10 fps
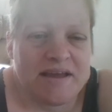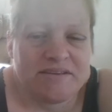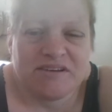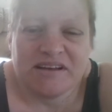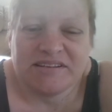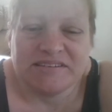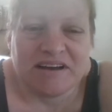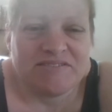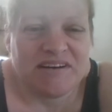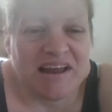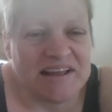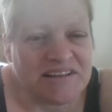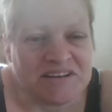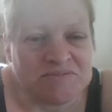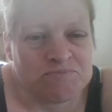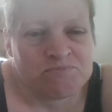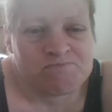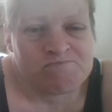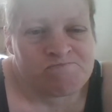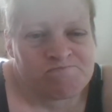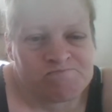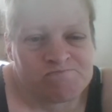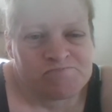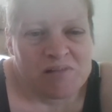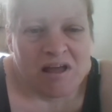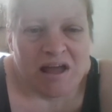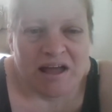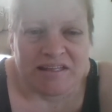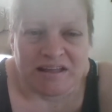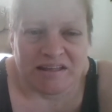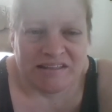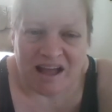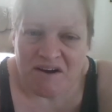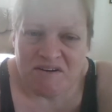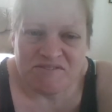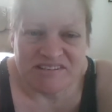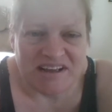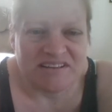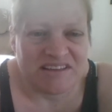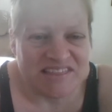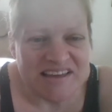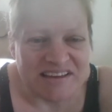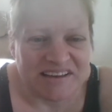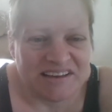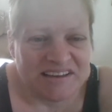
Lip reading: just never liked you. And now I'm starting to think